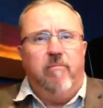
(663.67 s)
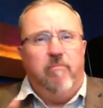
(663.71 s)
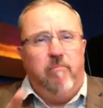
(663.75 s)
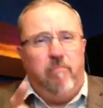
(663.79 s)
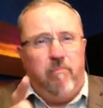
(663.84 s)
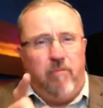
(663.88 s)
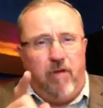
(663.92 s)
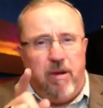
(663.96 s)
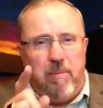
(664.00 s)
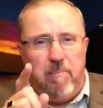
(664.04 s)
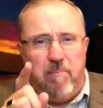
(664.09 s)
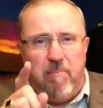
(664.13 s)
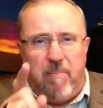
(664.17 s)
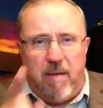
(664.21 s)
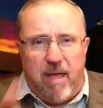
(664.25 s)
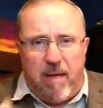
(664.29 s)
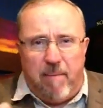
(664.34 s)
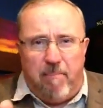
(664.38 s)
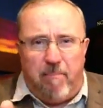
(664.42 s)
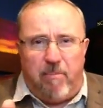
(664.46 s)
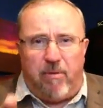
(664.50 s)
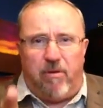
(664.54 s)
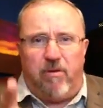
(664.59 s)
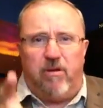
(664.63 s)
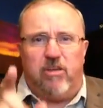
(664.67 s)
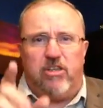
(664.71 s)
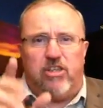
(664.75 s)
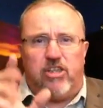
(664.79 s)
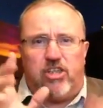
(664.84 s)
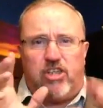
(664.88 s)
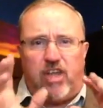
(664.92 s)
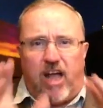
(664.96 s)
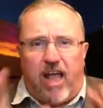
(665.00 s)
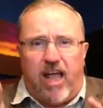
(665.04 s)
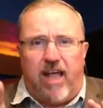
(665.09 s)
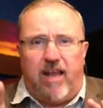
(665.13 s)
Remember,
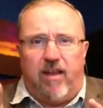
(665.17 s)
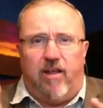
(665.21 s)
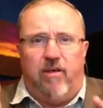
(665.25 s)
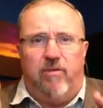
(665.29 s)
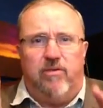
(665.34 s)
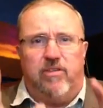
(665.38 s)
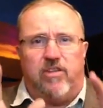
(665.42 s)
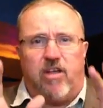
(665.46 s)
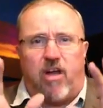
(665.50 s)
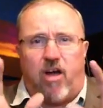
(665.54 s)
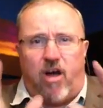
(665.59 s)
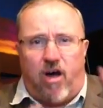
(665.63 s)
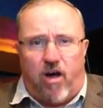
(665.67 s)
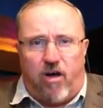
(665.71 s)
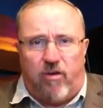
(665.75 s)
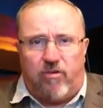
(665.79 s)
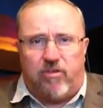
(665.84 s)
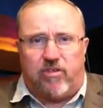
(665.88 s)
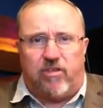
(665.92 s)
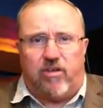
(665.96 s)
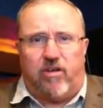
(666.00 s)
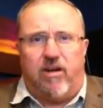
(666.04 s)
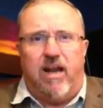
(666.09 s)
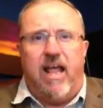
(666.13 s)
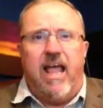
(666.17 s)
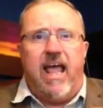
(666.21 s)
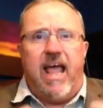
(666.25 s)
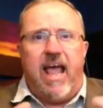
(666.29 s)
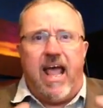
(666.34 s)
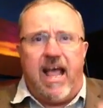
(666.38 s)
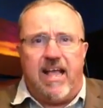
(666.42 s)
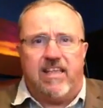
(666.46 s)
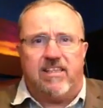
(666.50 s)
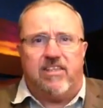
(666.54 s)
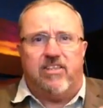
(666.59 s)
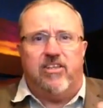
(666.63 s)
Shiloh's altar
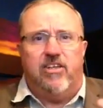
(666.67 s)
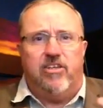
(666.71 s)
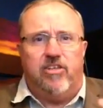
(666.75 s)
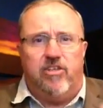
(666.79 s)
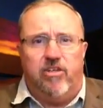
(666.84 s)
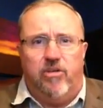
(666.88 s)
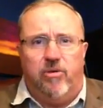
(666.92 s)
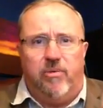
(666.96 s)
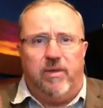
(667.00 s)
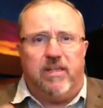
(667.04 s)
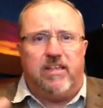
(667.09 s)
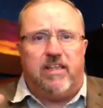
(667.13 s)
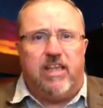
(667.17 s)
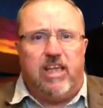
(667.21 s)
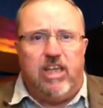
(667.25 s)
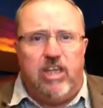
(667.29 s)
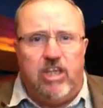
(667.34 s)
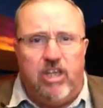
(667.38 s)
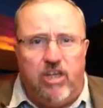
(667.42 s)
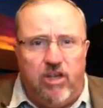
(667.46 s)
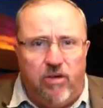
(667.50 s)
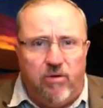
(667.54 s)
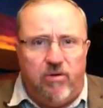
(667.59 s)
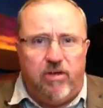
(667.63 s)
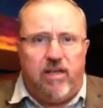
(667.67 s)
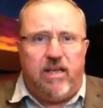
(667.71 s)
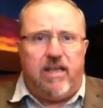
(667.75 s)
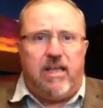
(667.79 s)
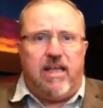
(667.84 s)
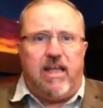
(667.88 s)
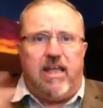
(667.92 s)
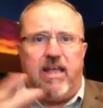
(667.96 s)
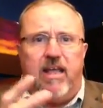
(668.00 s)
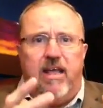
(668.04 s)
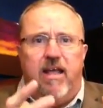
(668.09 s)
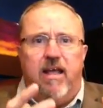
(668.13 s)
has to do with the
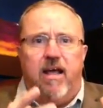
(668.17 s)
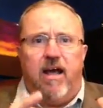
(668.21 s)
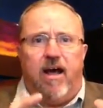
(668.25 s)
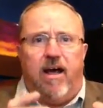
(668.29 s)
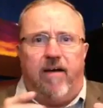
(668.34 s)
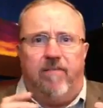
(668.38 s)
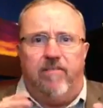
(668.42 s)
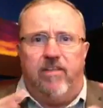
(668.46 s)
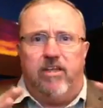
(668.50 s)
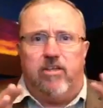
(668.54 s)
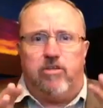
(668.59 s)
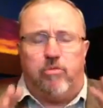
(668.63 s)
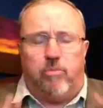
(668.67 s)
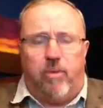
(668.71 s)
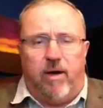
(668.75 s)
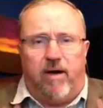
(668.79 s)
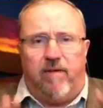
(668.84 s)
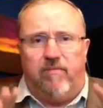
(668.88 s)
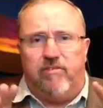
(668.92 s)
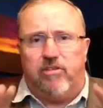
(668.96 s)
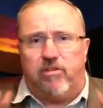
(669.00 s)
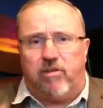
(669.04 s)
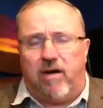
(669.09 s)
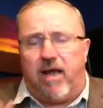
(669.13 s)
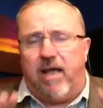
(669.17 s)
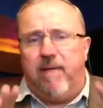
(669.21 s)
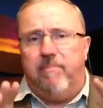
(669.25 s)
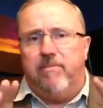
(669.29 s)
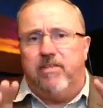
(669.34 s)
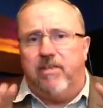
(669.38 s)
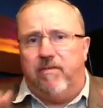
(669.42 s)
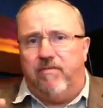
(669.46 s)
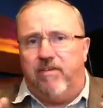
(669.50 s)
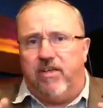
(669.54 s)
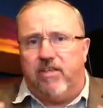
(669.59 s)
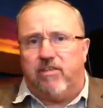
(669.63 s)
unity of the 12 tribes
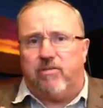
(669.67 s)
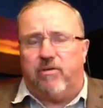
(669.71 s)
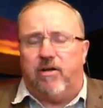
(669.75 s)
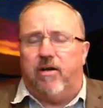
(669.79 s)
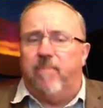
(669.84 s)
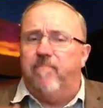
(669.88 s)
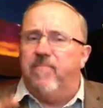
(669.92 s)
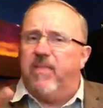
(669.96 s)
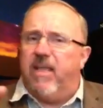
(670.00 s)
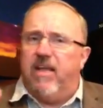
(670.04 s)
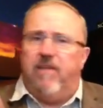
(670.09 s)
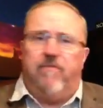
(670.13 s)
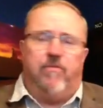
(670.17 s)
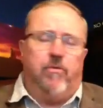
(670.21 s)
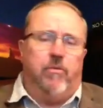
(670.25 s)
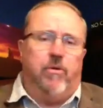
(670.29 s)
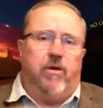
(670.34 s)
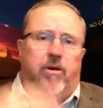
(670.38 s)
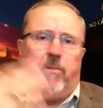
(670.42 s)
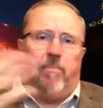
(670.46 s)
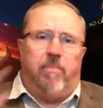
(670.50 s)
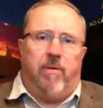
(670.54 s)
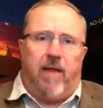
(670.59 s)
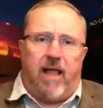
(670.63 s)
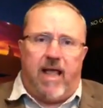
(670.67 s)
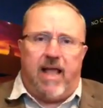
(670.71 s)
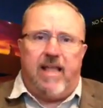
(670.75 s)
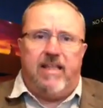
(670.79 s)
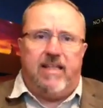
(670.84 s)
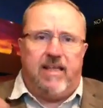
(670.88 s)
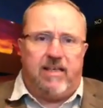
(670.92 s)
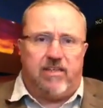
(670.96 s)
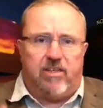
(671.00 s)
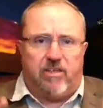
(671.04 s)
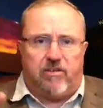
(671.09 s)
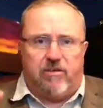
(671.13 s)
of Israel. And if you want to apply
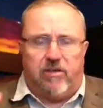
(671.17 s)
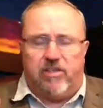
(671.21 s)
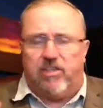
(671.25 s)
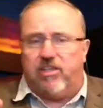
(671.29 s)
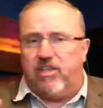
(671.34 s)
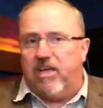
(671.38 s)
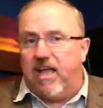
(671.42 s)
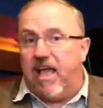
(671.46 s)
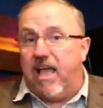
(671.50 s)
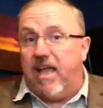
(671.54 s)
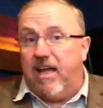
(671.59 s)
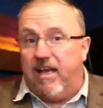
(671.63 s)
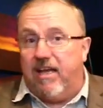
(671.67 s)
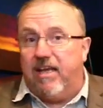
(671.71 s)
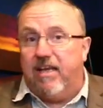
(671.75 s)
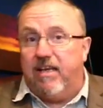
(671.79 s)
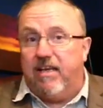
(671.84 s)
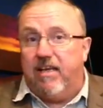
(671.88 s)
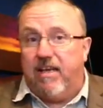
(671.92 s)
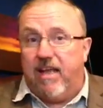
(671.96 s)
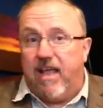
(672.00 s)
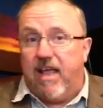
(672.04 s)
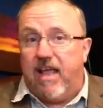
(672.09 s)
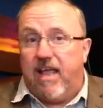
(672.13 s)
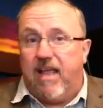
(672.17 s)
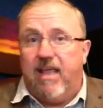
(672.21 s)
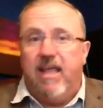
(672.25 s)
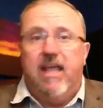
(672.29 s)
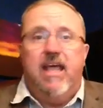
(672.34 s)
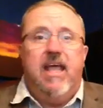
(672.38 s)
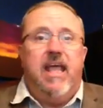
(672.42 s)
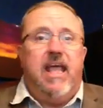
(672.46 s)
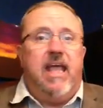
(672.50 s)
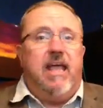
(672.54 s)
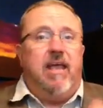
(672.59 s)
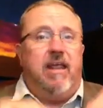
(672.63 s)
that to Christianity today,
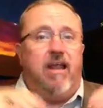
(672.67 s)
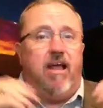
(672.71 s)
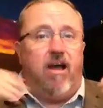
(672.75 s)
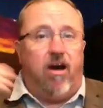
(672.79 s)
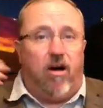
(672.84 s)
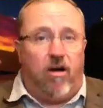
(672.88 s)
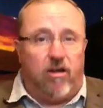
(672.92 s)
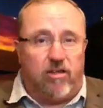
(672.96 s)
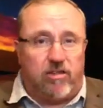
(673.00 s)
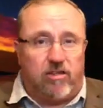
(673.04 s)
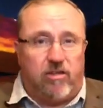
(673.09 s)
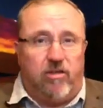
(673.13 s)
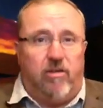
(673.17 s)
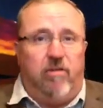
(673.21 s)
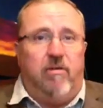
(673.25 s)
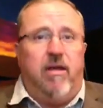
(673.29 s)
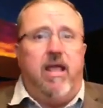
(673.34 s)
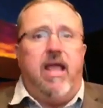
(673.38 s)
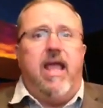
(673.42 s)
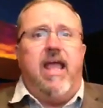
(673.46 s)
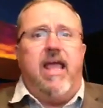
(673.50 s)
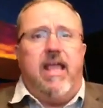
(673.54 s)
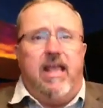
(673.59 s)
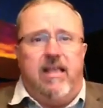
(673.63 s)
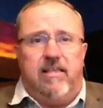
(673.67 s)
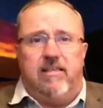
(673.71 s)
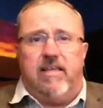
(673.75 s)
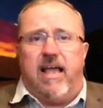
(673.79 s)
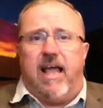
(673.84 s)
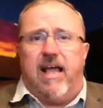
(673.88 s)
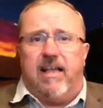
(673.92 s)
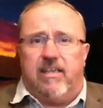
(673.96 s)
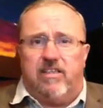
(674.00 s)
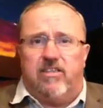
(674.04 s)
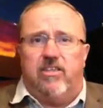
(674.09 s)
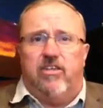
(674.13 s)
it also
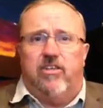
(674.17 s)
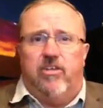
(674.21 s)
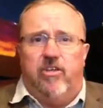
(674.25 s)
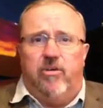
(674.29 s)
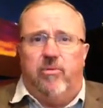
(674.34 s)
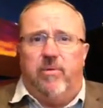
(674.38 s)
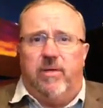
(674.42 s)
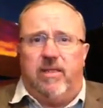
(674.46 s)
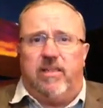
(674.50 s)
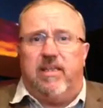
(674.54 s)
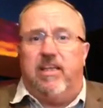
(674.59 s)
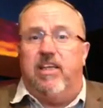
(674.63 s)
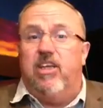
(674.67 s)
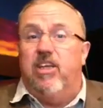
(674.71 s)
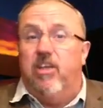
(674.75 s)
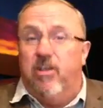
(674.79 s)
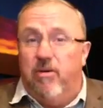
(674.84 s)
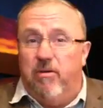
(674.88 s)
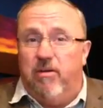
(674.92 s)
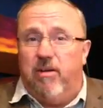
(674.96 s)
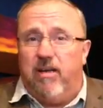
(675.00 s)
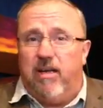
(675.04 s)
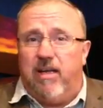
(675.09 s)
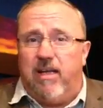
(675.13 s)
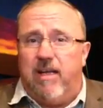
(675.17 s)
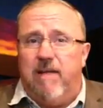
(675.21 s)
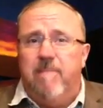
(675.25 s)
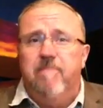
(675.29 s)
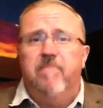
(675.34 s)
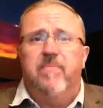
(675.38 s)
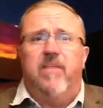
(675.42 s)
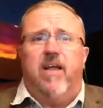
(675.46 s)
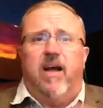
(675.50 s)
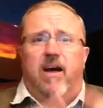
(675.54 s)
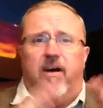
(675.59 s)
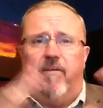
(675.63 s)
has to do with the unity
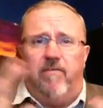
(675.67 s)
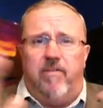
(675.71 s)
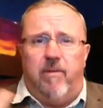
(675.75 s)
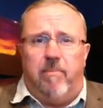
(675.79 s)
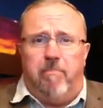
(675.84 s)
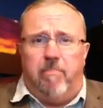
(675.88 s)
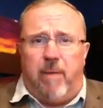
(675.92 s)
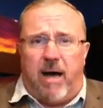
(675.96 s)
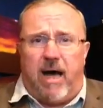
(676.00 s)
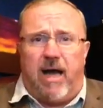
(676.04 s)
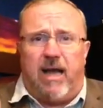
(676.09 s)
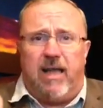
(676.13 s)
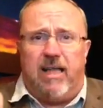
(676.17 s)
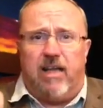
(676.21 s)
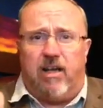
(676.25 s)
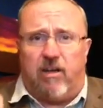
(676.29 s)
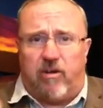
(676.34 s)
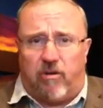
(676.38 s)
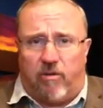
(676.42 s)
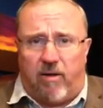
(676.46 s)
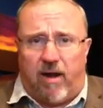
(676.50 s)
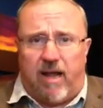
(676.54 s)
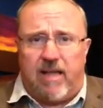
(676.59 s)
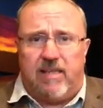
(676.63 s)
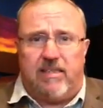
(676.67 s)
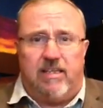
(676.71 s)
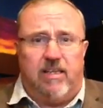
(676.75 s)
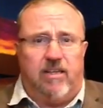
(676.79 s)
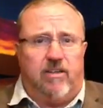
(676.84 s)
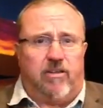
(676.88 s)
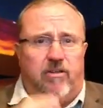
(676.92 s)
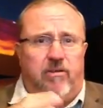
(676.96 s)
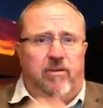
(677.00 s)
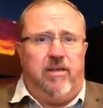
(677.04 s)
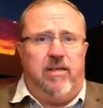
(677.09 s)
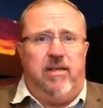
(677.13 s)
of the body of Christ,
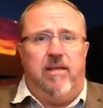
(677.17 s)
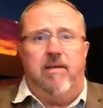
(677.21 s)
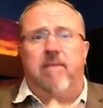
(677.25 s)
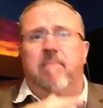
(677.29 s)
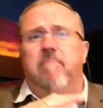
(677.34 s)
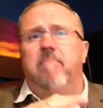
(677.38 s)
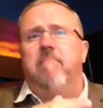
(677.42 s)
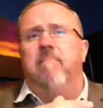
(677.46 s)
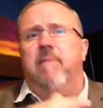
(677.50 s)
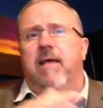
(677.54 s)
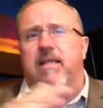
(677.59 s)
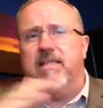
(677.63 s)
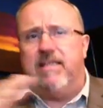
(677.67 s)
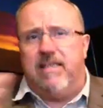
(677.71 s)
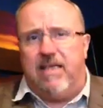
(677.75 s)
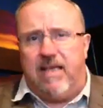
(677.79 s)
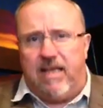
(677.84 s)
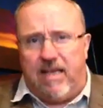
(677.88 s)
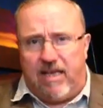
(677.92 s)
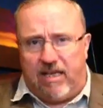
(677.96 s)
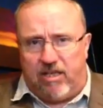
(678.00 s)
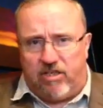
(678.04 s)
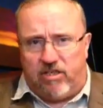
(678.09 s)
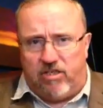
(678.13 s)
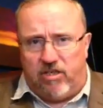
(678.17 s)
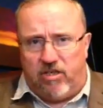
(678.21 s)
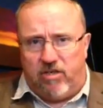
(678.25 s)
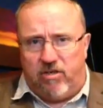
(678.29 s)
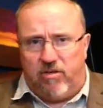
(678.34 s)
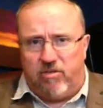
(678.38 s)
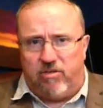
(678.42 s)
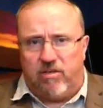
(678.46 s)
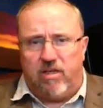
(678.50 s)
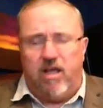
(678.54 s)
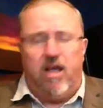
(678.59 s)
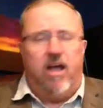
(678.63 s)
including Messianic
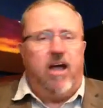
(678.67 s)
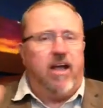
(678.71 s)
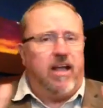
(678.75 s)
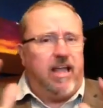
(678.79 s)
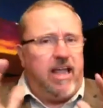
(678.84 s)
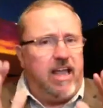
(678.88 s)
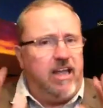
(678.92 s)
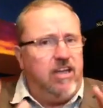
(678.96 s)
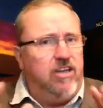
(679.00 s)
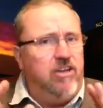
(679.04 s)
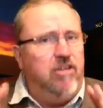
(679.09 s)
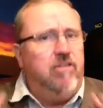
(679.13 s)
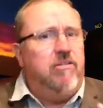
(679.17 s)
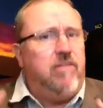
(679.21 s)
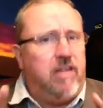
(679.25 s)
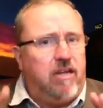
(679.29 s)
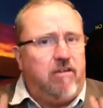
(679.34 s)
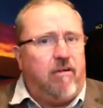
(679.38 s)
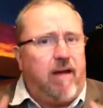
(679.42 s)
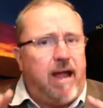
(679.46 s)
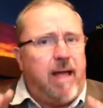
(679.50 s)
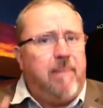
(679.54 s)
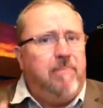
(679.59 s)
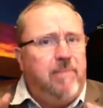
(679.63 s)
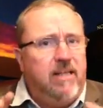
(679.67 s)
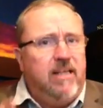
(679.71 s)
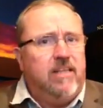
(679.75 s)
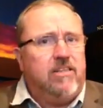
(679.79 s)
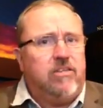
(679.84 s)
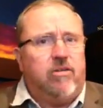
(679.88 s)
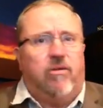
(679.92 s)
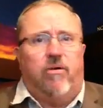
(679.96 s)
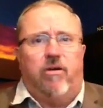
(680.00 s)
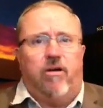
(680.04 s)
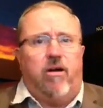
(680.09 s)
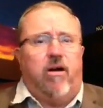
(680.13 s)
Jews. Can you grab this
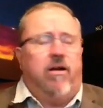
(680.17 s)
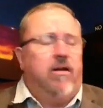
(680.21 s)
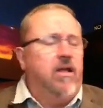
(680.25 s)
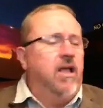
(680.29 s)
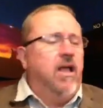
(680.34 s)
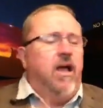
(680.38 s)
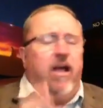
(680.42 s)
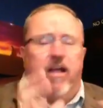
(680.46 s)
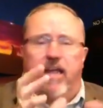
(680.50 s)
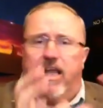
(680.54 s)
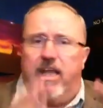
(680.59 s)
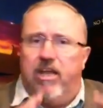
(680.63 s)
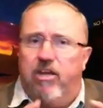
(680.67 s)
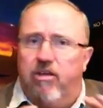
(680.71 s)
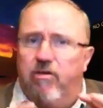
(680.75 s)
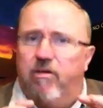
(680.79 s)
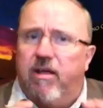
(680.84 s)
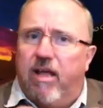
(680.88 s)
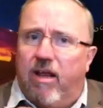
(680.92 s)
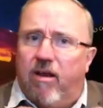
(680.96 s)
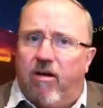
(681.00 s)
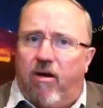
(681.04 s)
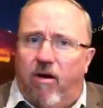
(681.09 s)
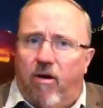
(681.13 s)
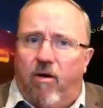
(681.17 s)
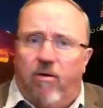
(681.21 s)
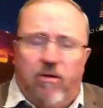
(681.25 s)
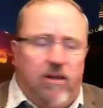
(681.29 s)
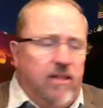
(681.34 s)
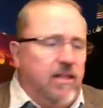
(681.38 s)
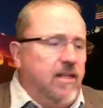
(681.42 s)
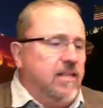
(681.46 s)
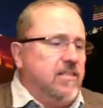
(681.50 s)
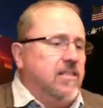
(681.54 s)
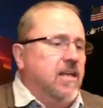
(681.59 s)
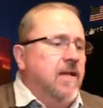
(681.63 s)
can you get a hold of
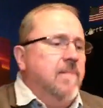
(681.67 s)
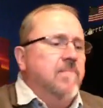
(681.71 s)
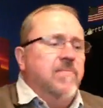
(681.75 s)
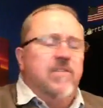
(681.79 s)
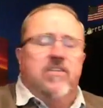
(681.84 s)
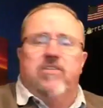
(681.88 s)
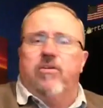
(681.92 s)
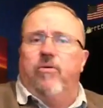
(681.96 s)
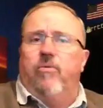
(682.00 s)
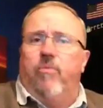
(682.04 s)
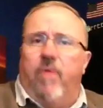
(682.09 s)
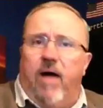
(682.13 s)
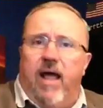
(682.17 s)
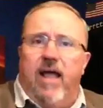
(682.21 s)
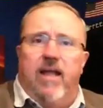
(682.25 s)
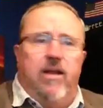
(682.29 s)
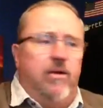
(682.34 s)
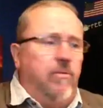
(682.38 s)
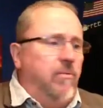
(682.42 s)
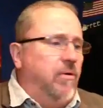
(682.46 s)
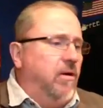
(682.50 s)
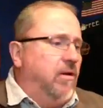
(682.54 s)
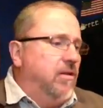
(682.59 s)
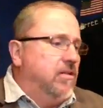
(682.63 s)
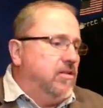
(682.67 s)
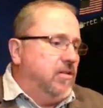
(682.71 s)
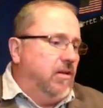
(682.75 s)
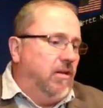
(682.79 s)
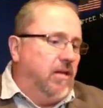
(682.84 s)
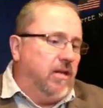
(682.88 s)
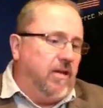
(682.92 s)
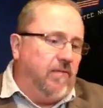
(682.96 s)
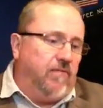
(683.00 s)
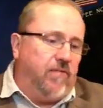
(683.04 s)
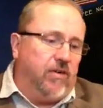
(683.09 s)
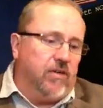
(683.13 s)
this? So why in the world? So
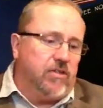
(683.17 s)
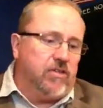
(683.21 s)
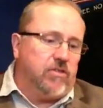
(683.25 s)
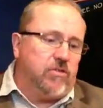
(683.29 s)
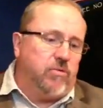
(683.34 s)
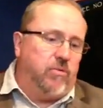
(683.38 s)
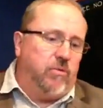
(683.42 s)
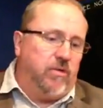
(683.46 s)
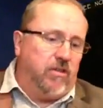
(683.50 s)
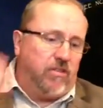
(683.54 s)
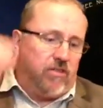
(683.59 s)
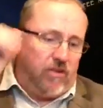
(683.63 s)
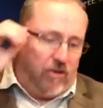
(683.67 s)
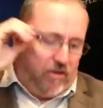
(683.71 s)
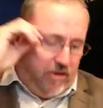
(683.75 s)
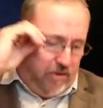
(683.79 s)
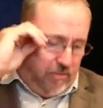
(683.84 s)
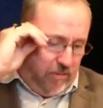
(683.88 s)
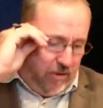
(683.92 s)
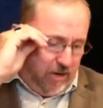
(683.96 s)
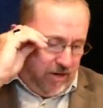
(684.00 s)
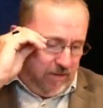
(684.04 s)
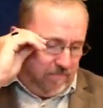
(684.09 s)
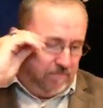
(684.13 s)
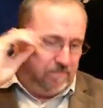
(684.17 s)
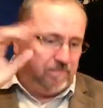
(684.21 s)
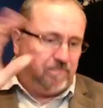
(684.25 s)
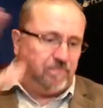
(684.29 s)
look at verse 31.